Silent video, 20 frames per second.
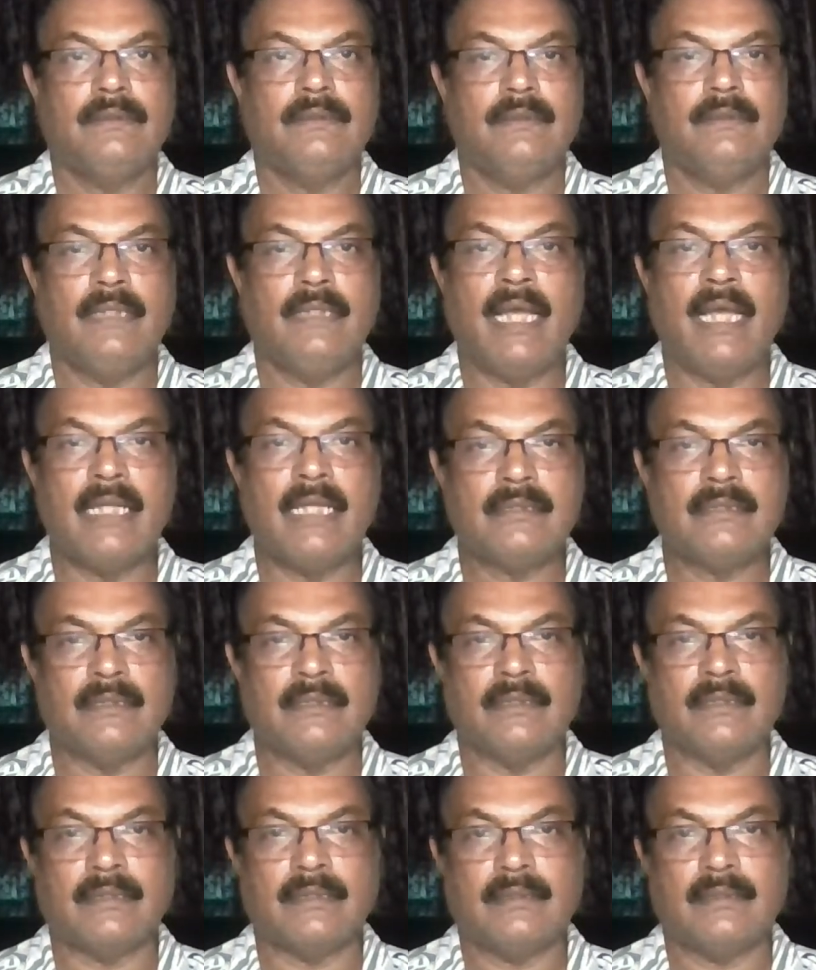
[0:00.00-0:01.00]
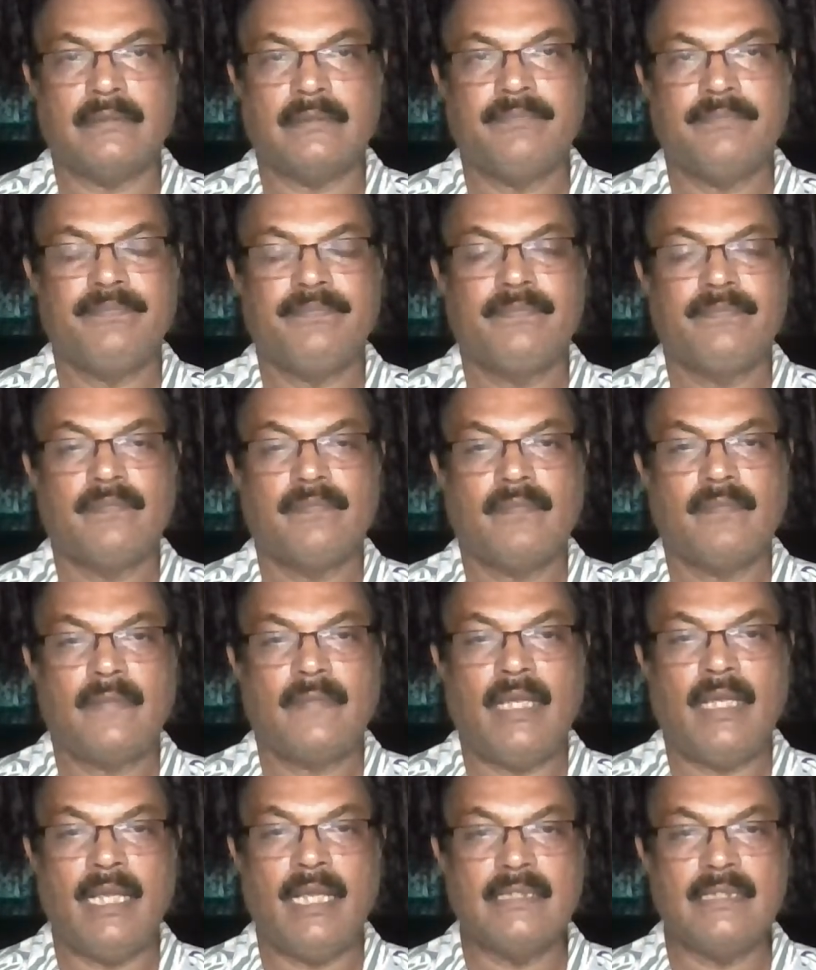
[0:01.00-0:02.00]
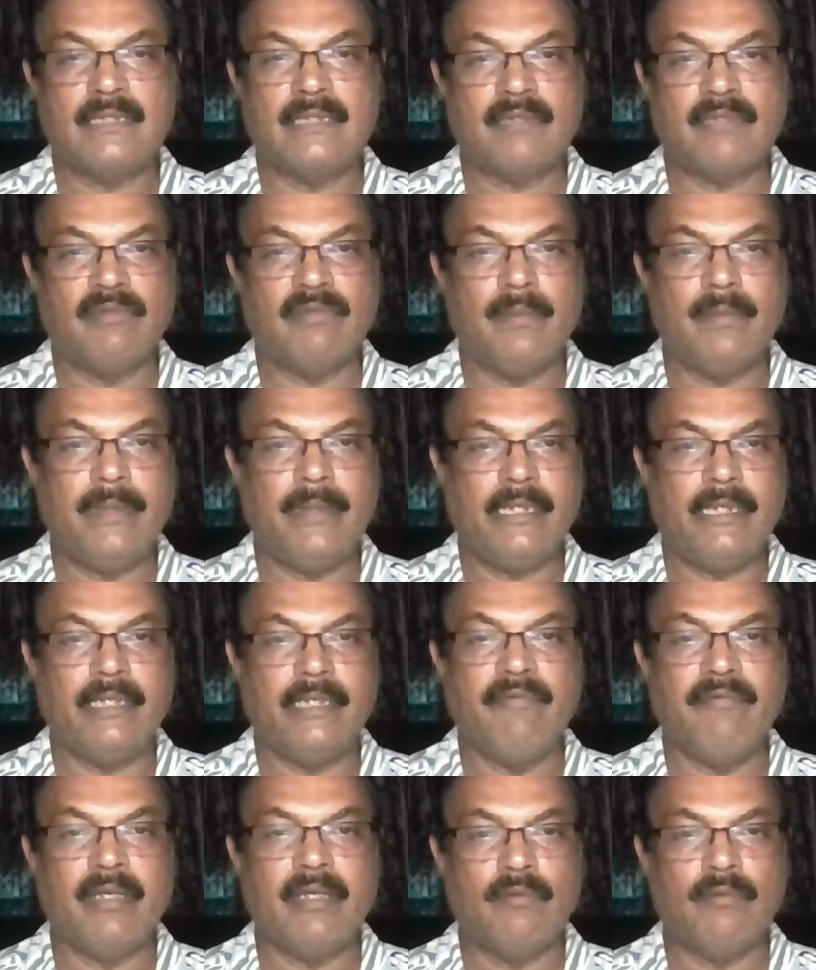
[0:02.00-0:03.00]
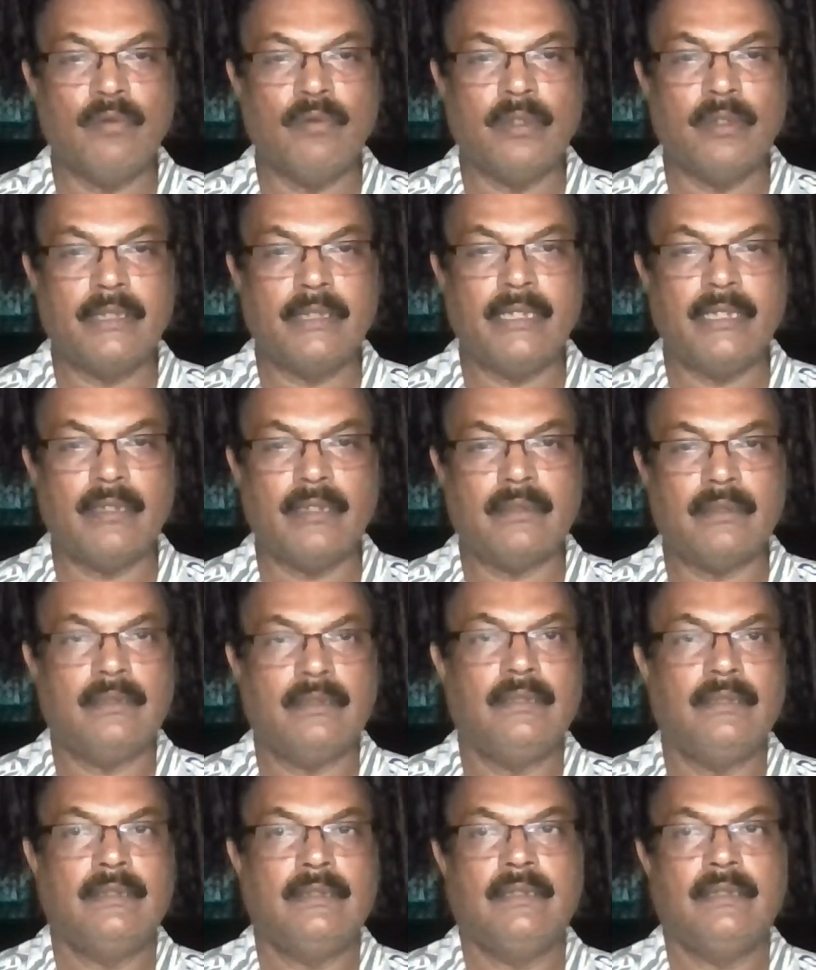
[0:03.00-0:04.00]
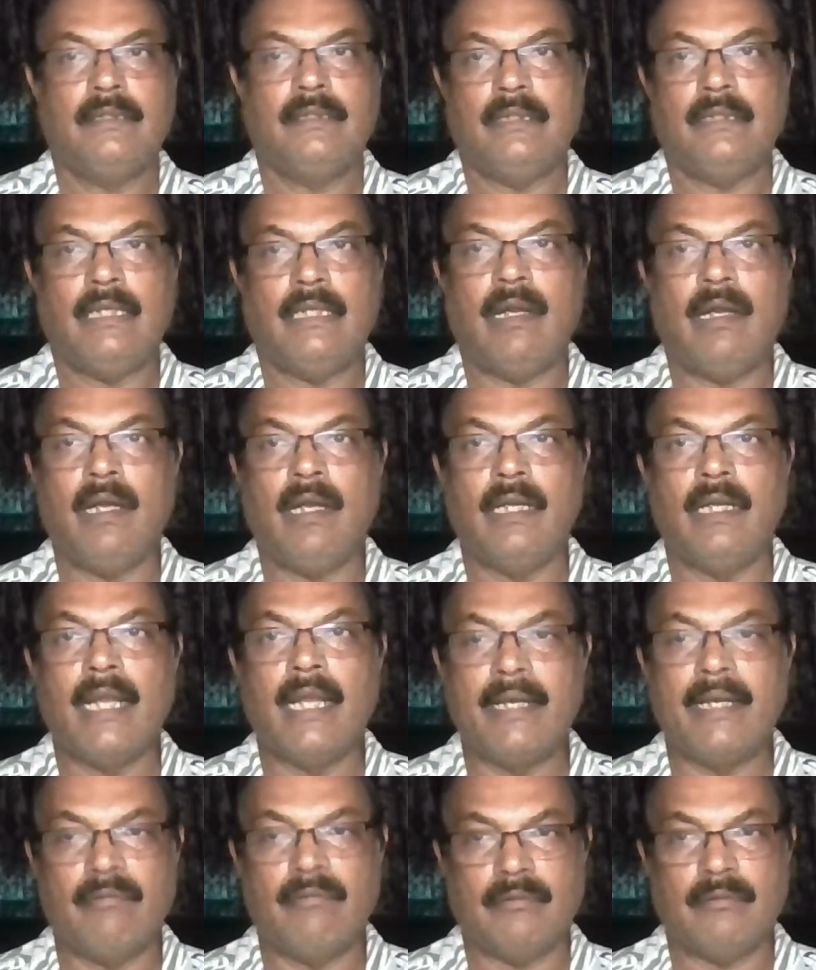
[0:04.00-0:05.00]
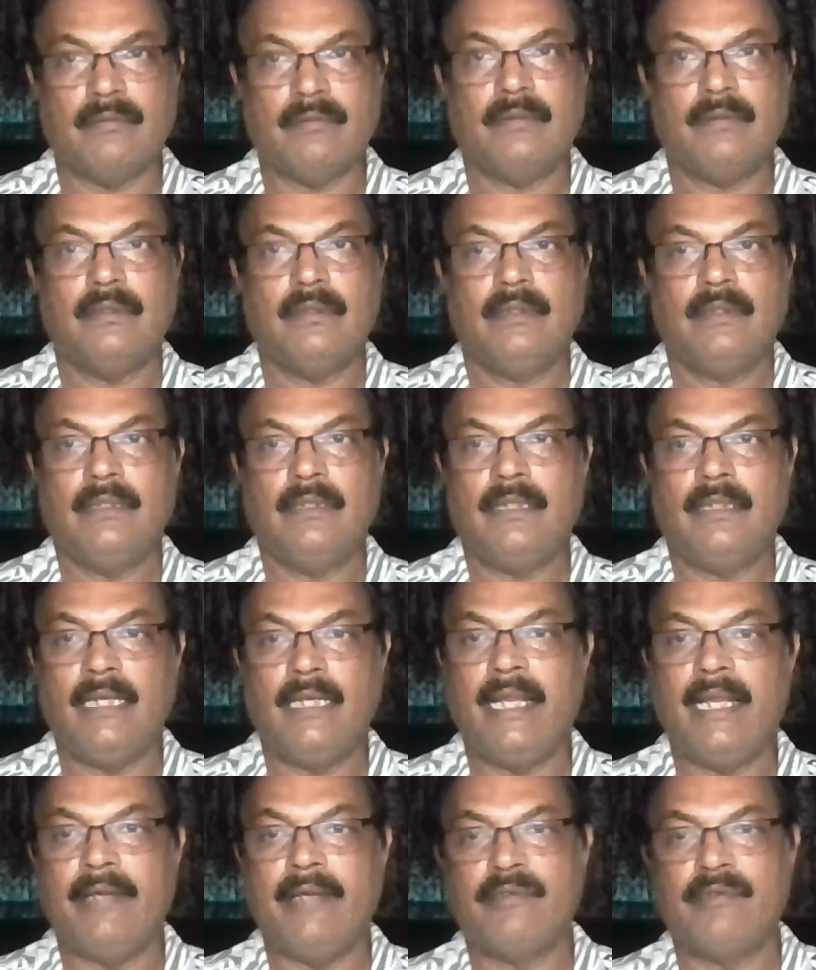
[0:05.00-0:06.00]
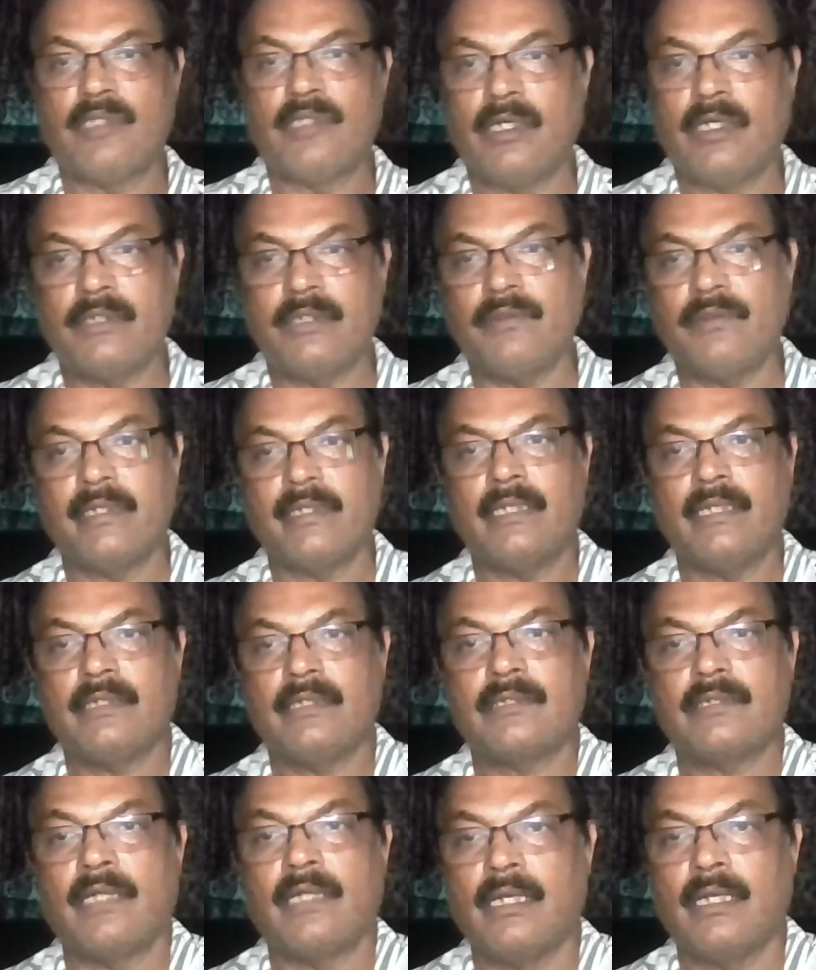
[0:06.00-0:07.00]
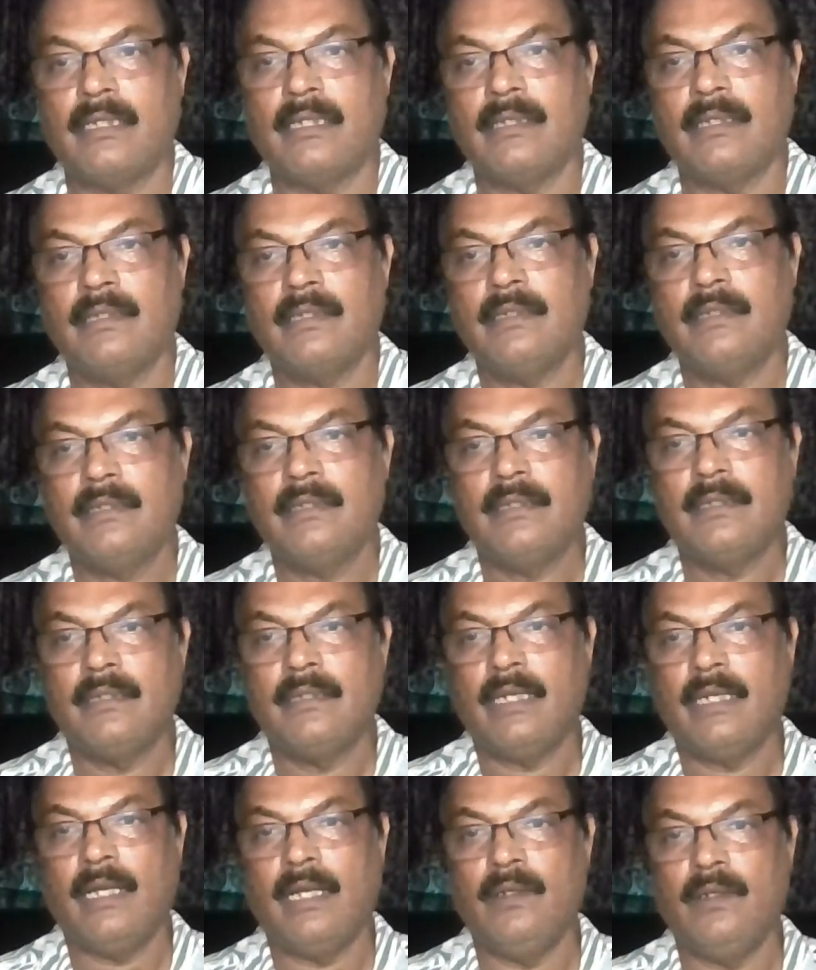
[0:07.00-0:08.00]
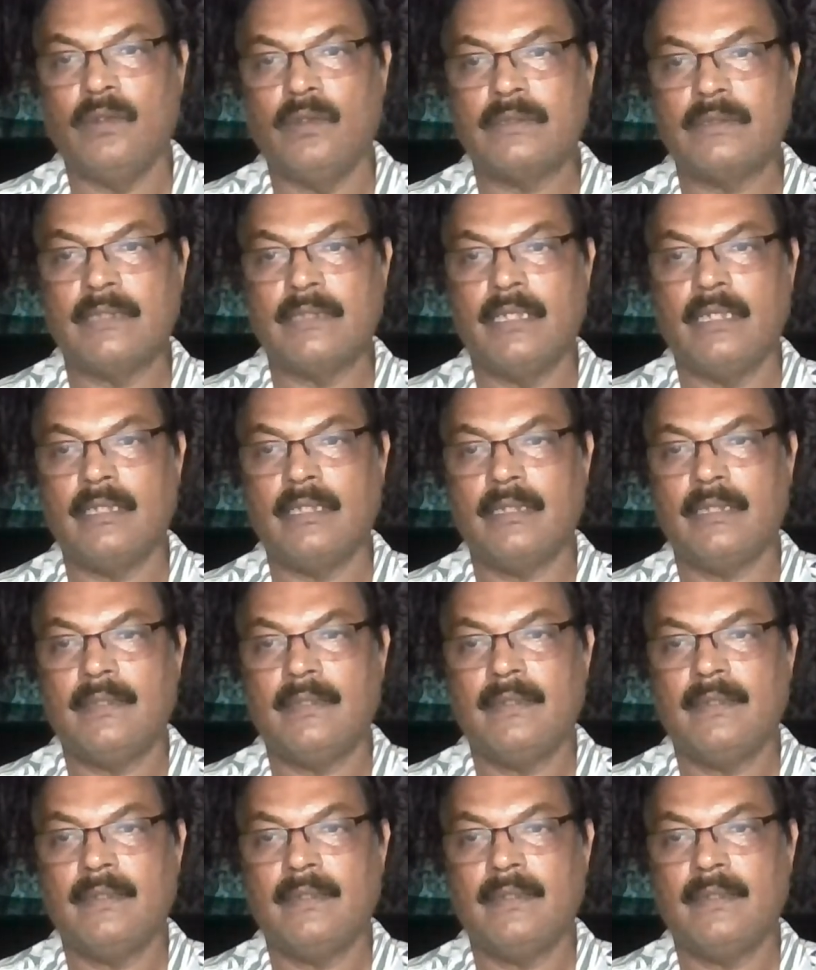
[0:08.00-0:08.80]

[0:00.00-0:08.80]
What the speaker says: the answer. Answer will be given over here on live. Live chat you can start. Hello sir,